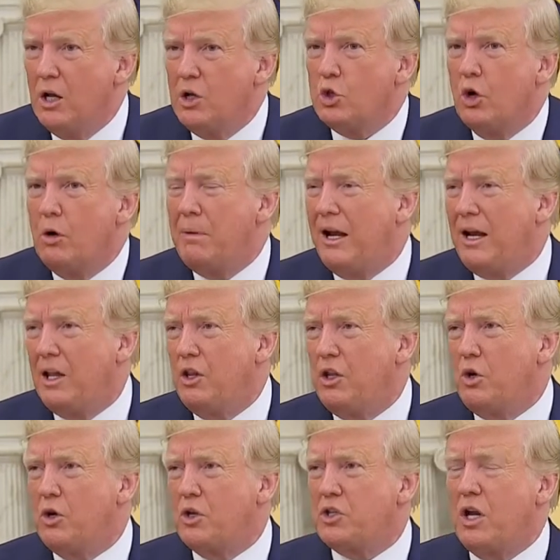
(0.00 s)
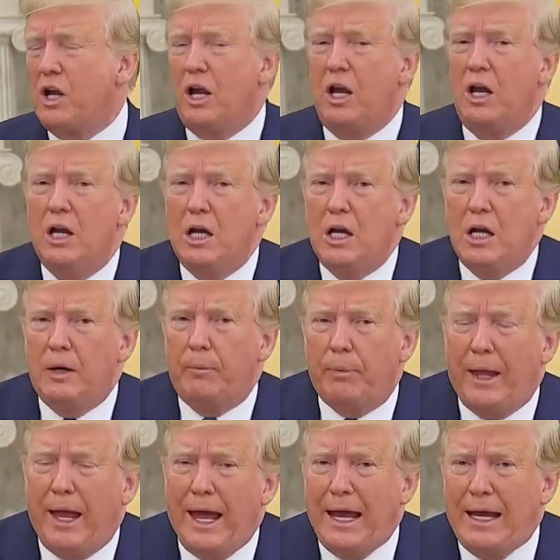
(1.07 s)
It's all made in the U S A,
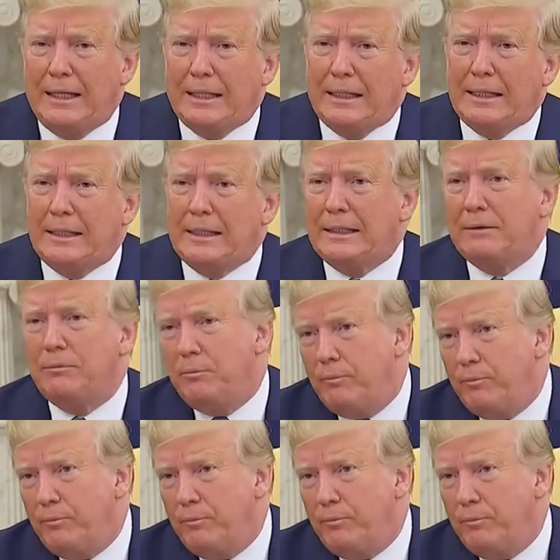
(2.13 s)
and uh,